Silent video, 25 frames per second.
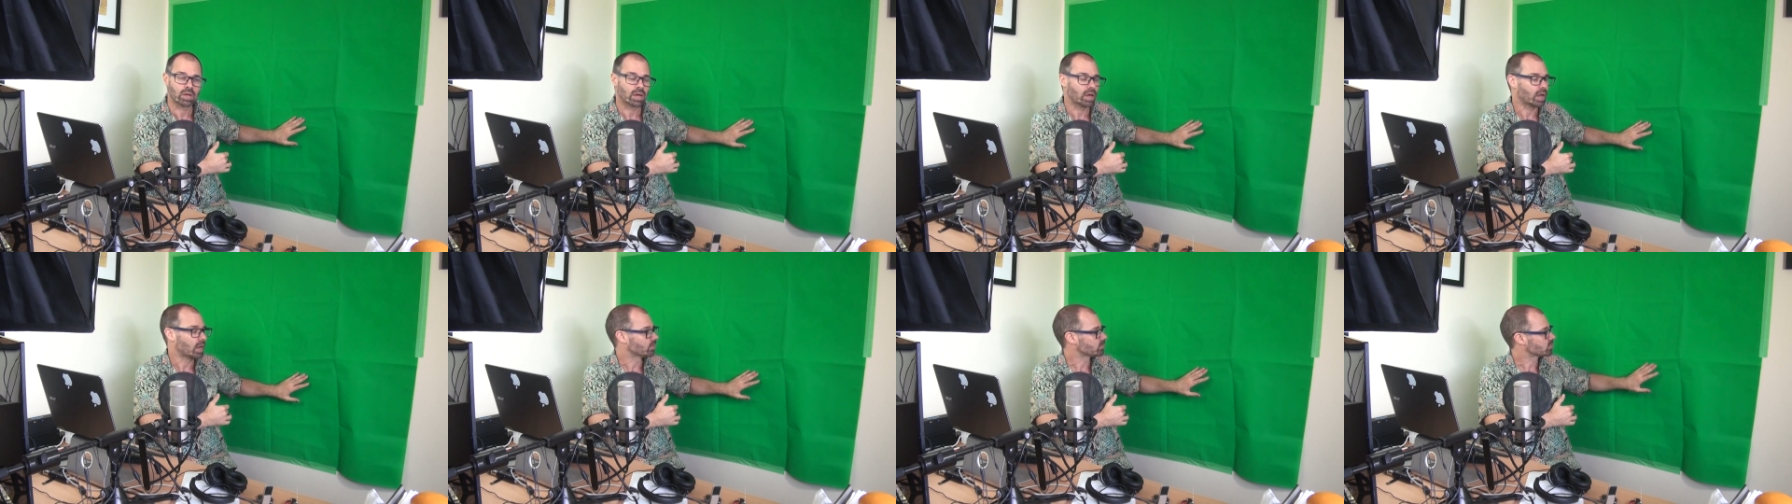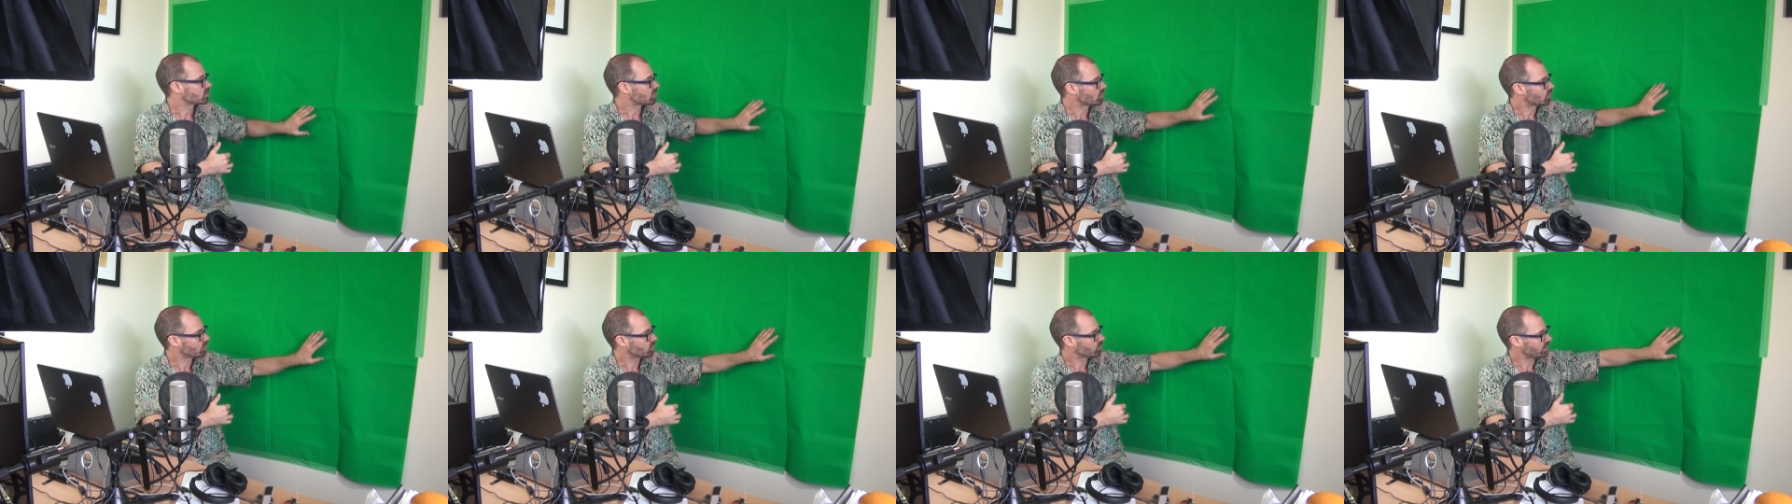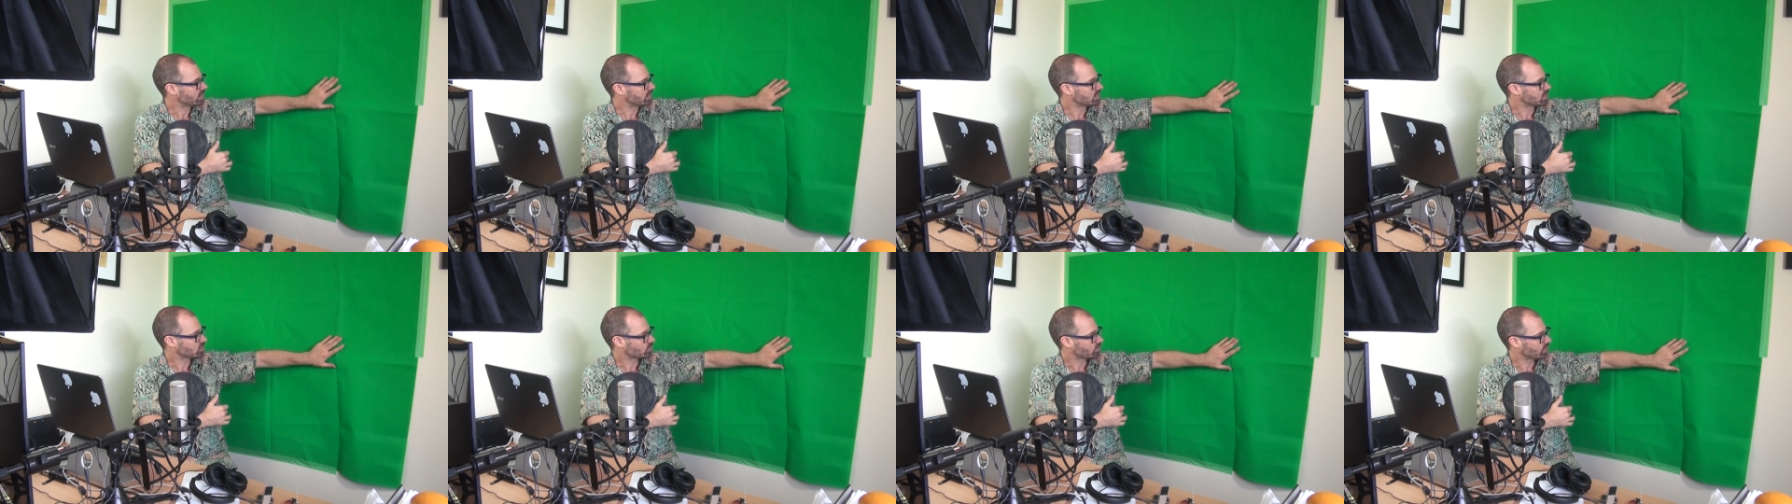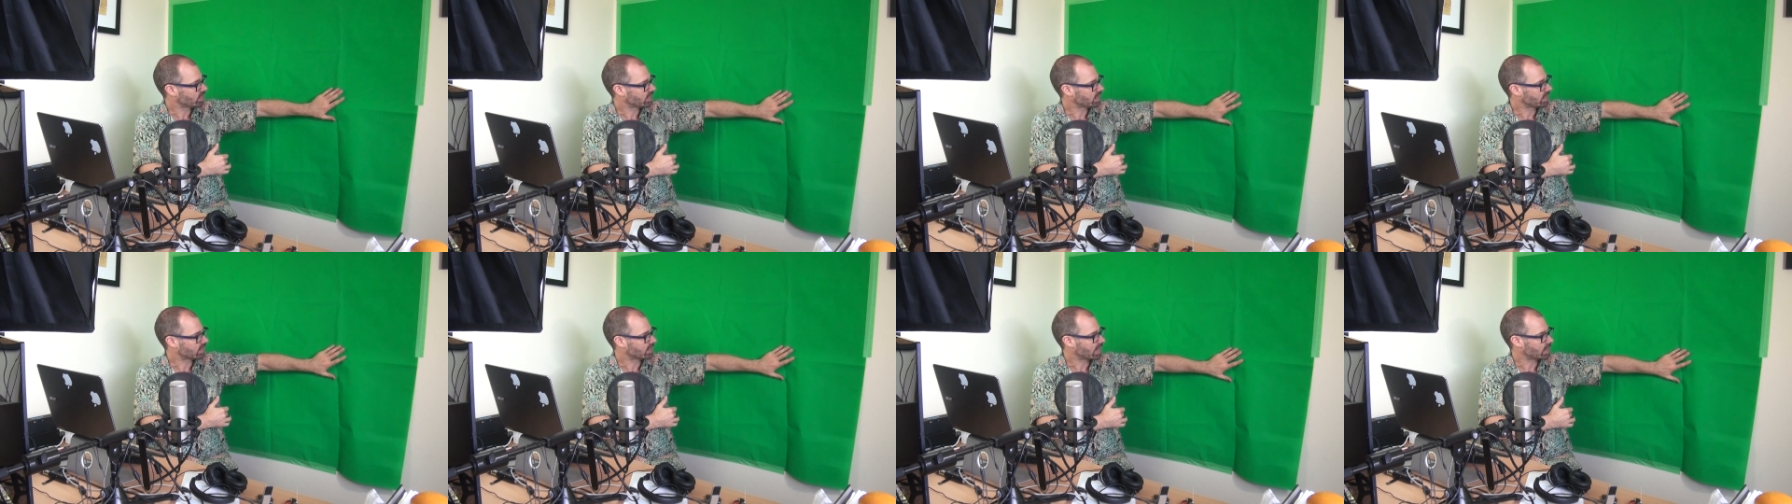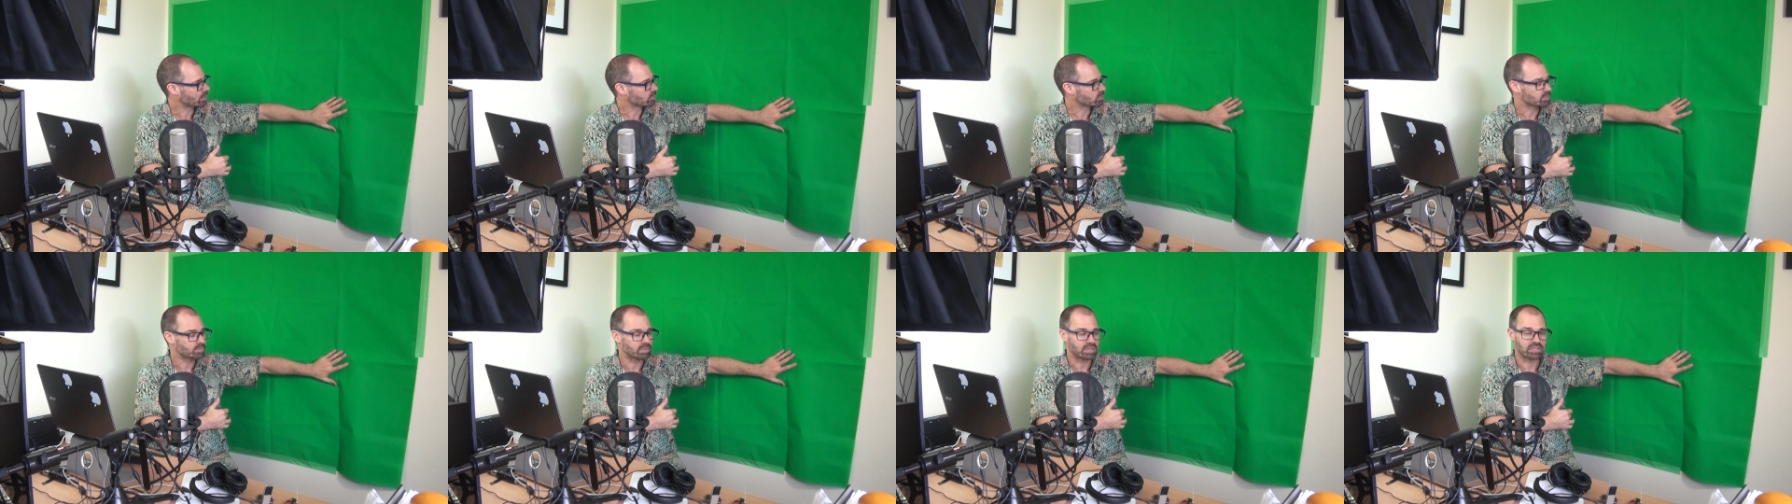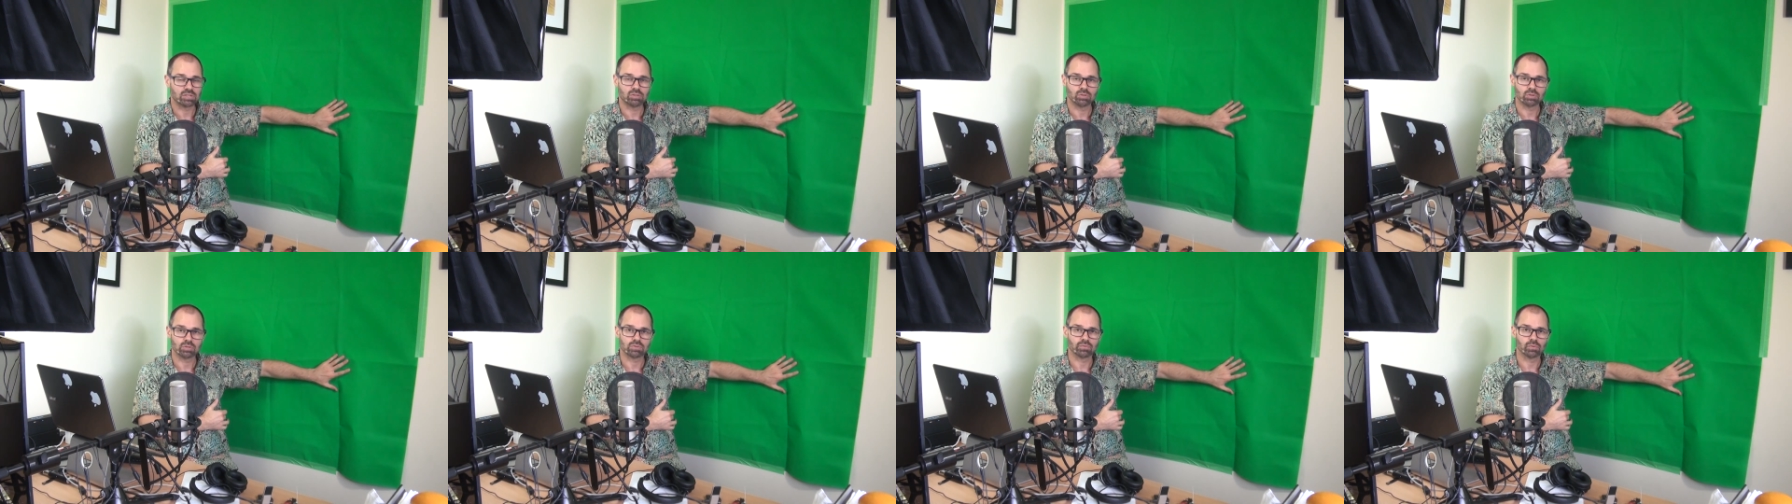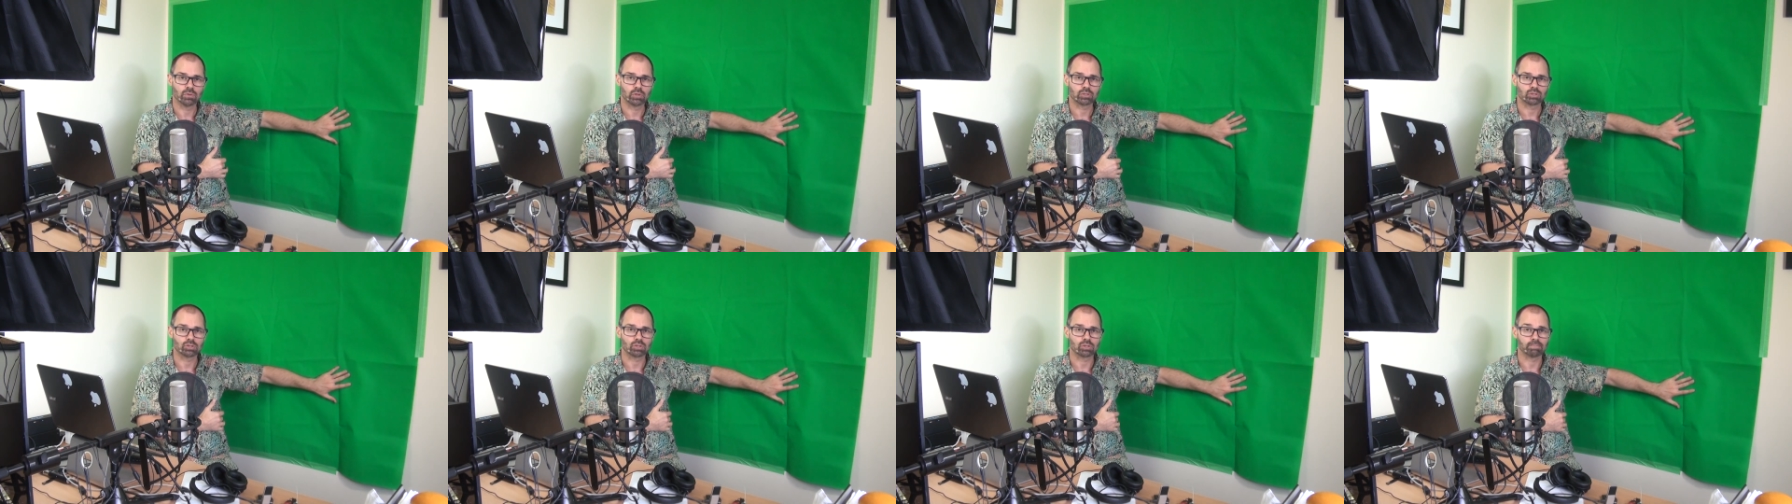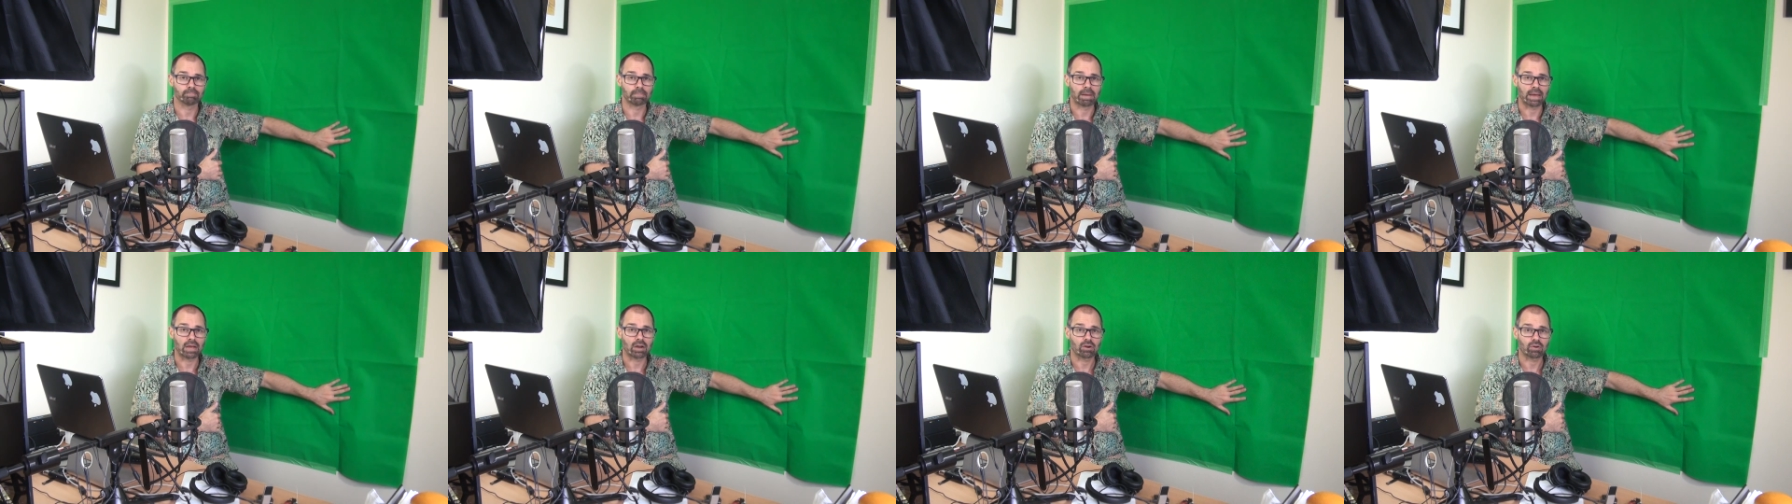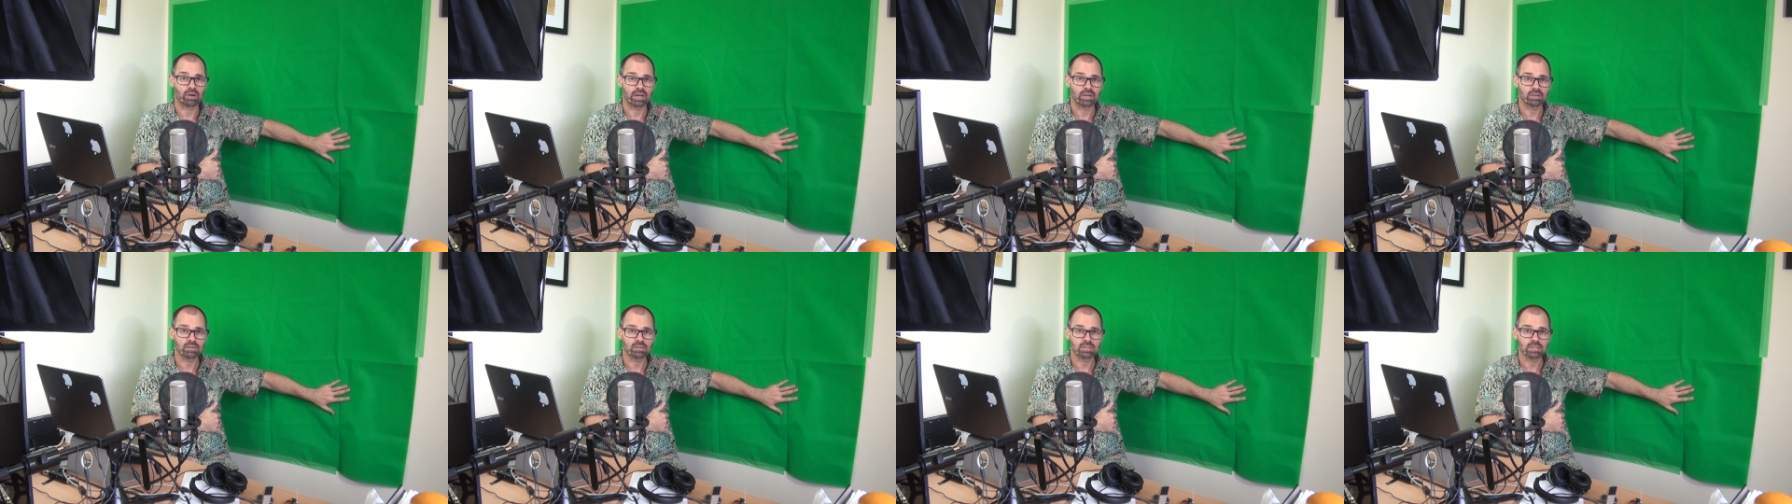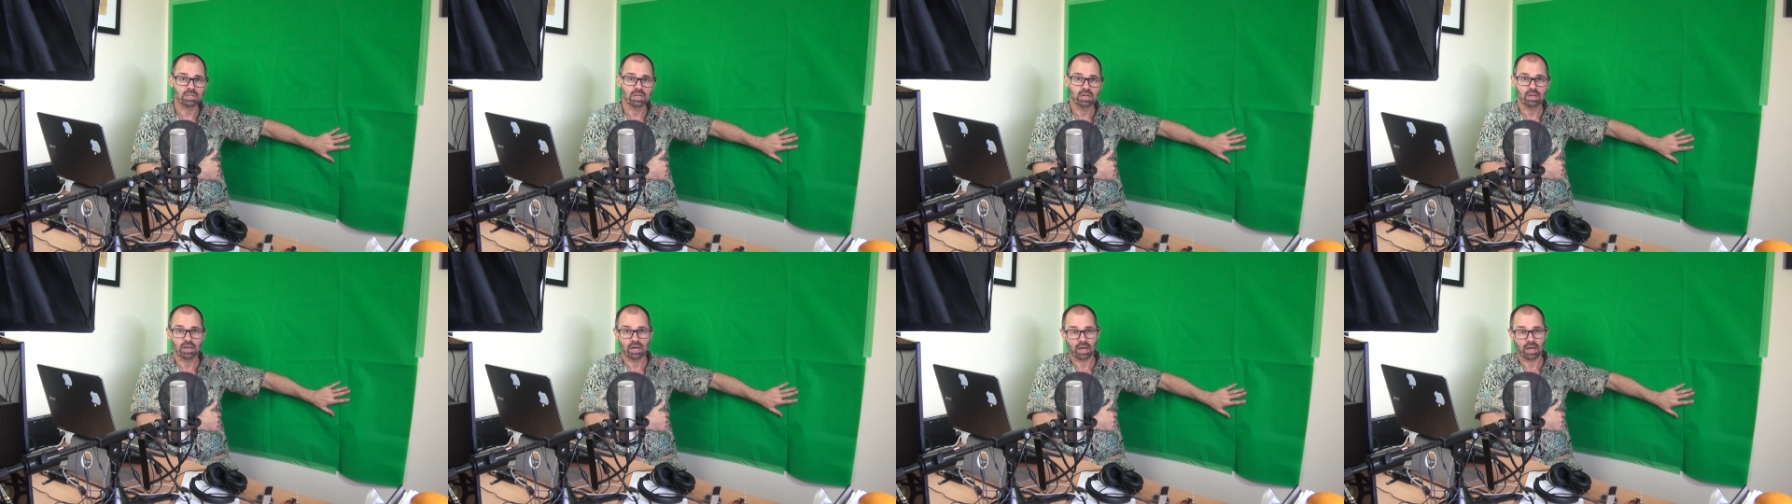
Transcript: Um, so the green screen enables me to use virtual backgrounds.